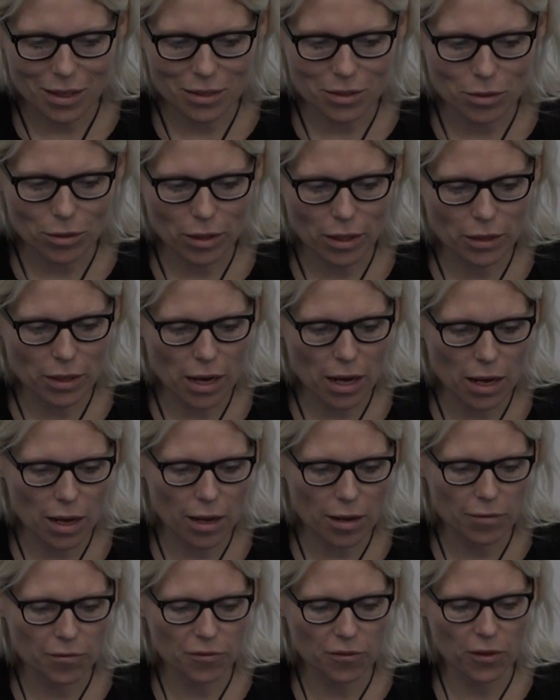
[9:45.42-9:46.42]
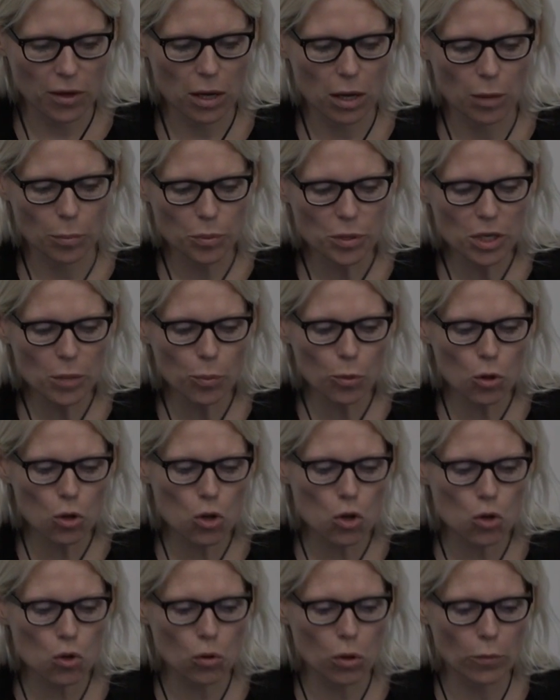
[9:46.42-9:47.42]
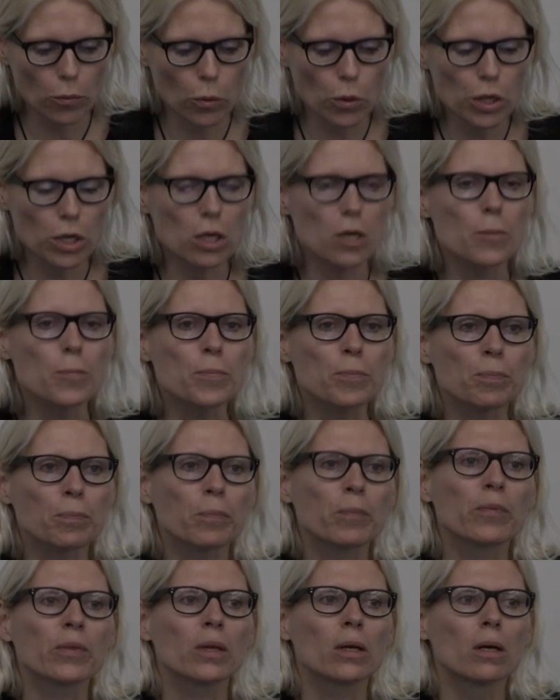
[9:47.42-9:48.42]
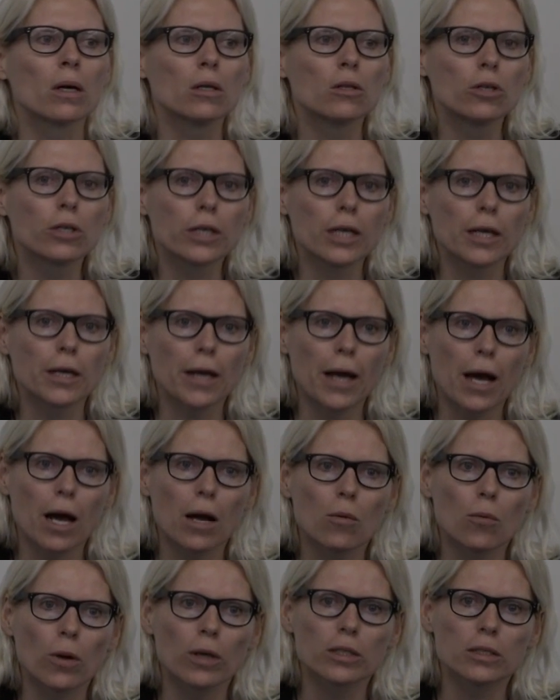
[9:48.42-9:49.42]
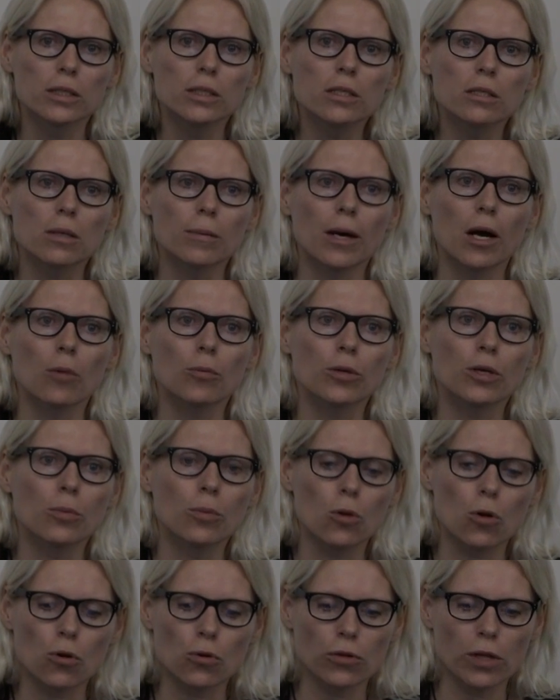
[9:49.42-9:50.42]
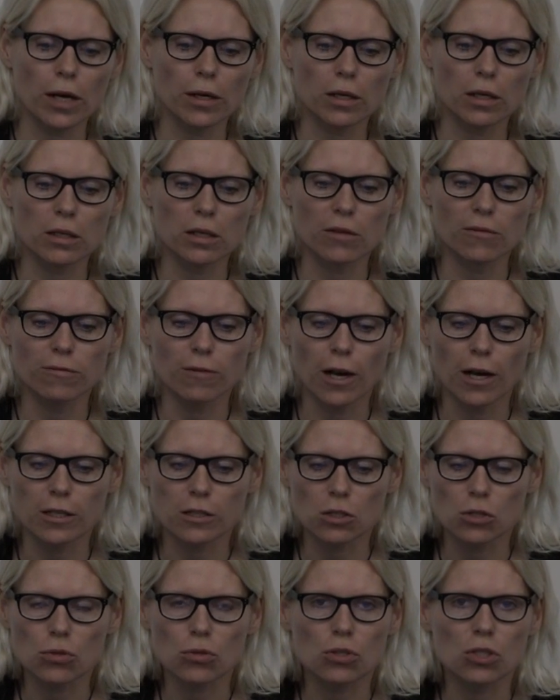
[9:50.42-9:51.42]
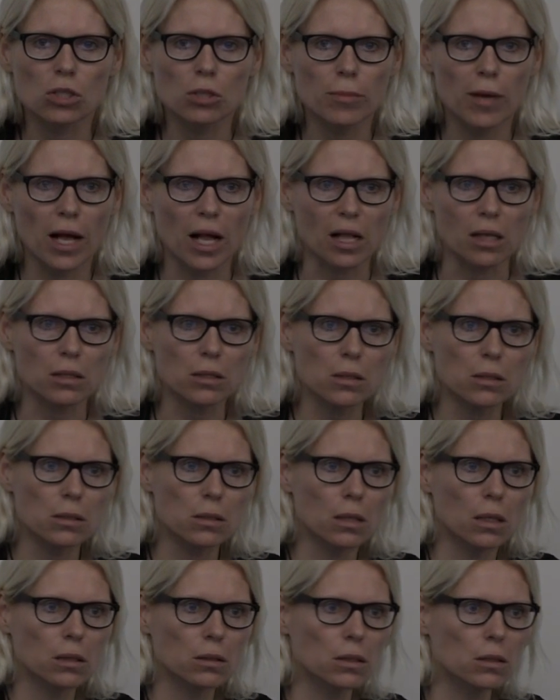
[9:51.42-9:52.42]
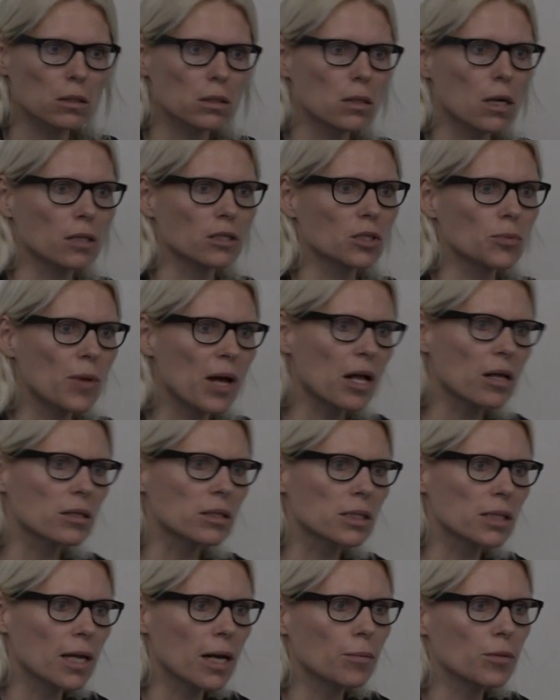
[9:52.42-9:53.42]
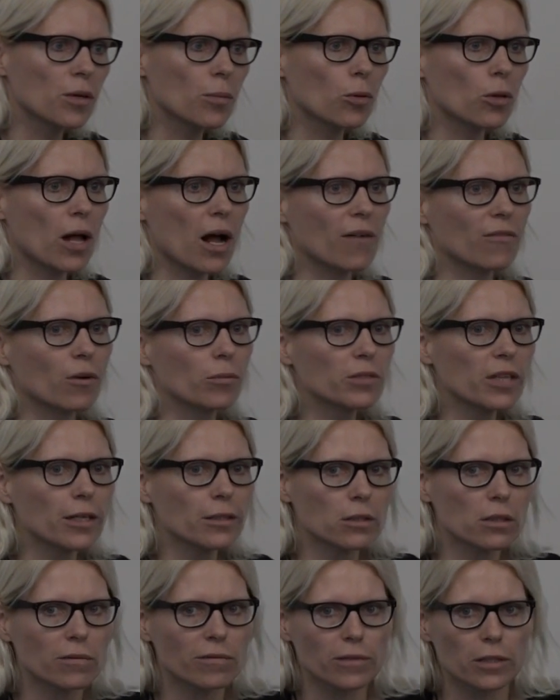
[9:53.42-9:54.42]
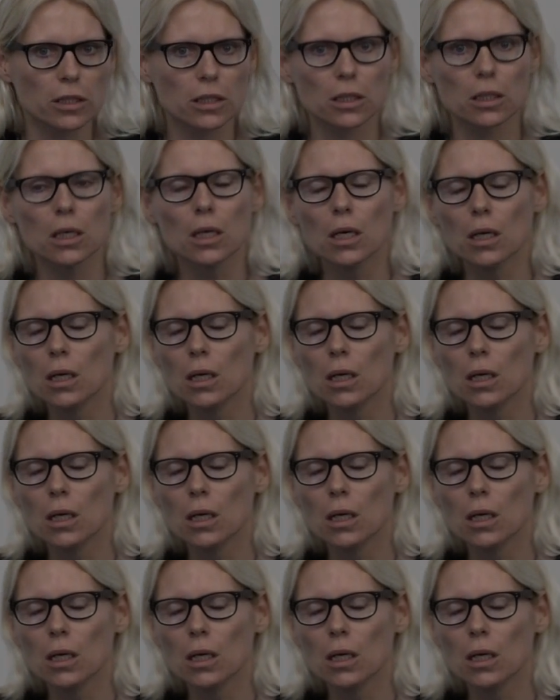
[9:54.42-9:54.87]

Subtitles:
you can have people, we are looking at what it is about people that can give rise to smells, and it's not smells that people have objectively,